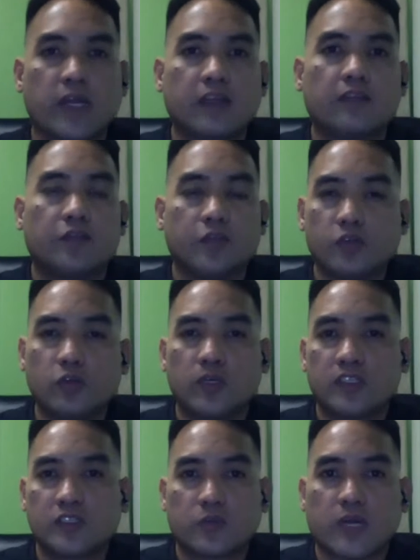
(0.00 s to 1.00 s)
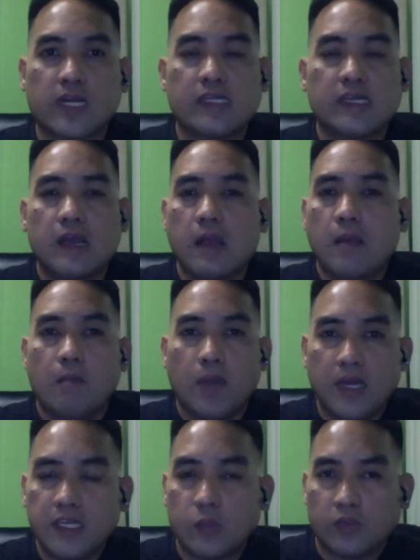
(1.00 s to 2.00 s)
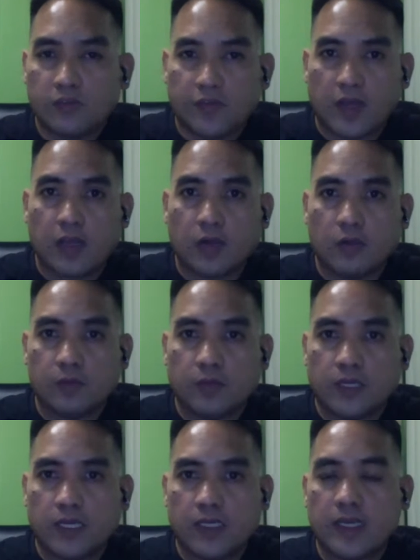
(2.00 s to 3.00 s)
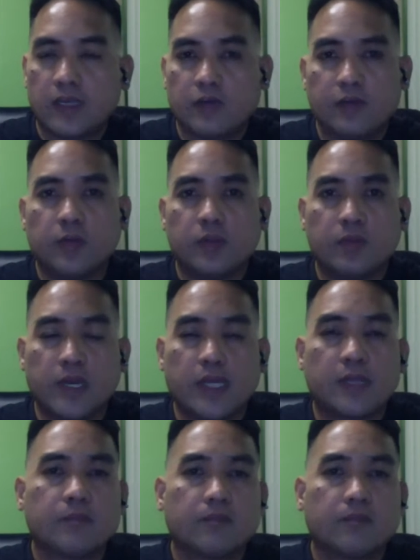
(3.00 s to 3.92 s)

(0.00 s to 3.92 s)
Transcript: If you do what's right, money will follow. And I agree with Mike.